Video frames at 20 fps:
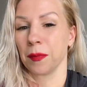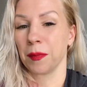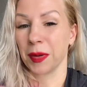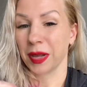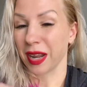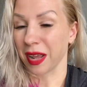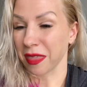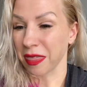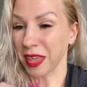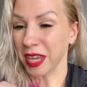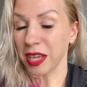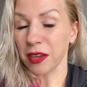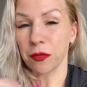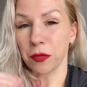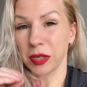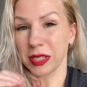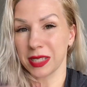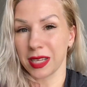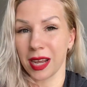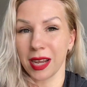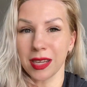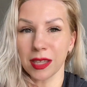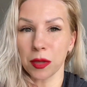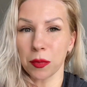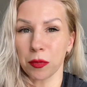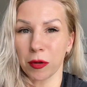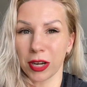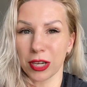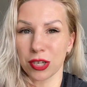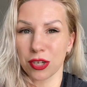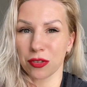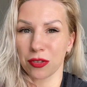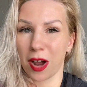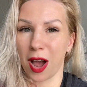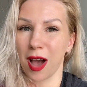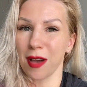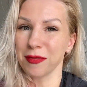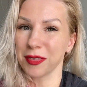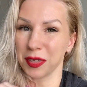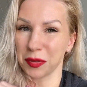But I think if we take the pressure
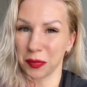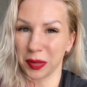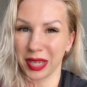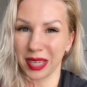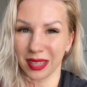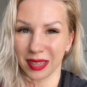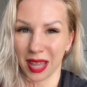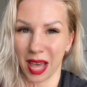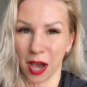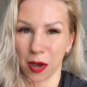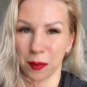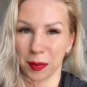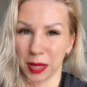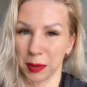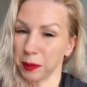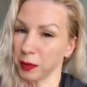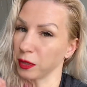off and we allow people